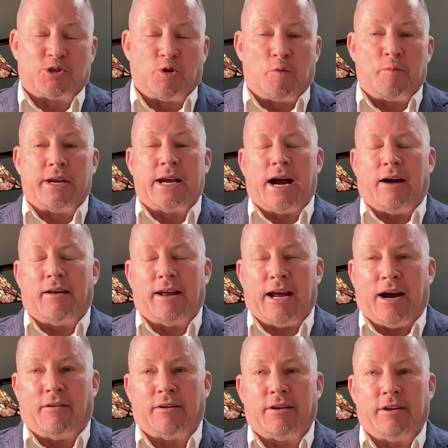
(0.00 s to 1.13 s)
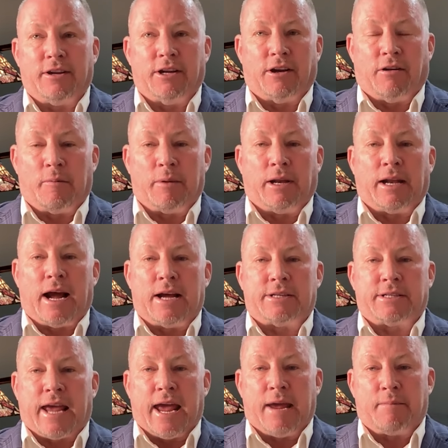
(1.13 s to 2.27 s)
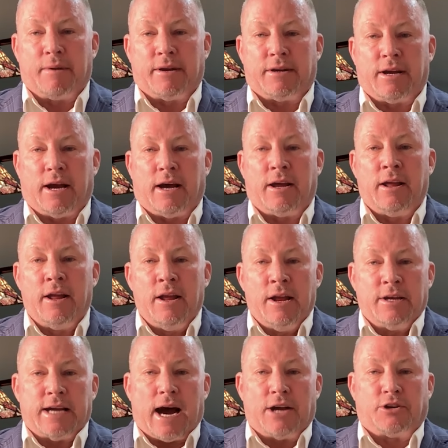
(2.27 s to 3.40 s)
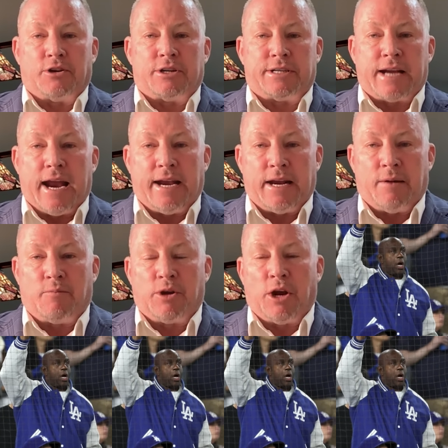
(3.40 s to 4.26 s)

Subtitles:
will be out. You know, my last game in Dodger Stadium, you